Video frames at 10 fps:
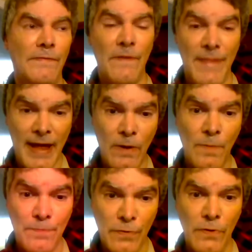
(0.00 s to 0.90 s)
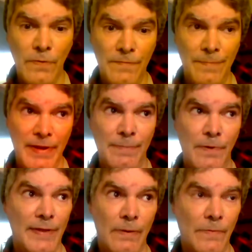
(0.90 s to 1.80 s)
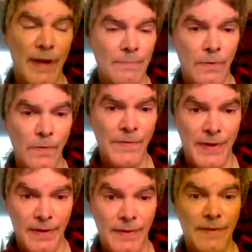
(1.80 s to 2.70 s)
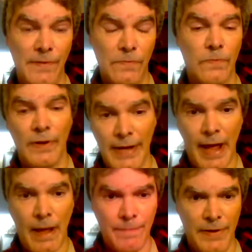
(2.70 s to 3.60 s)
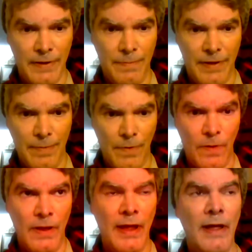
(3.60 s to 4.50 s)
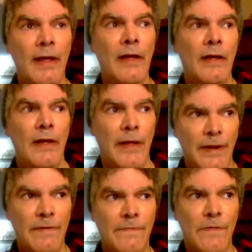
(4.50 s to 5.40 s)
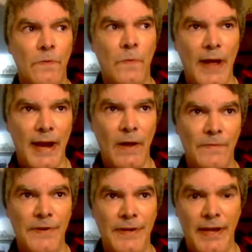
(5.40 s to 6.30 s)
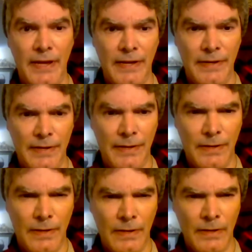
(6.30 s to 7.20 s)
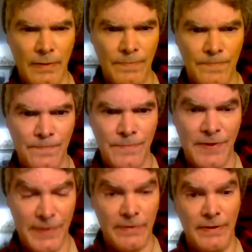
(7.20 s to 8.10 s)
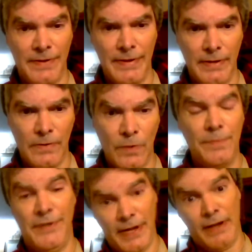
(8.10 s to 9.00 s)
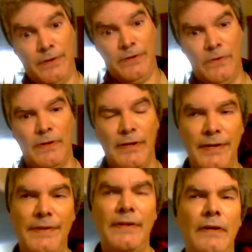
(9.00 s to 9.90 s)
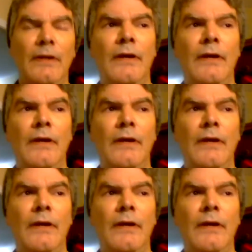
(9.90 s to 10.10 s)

So that'll prove to people that we're not bullshitting. This is really happening to people. Enough for the White House to take it seriously, or pretend to at least.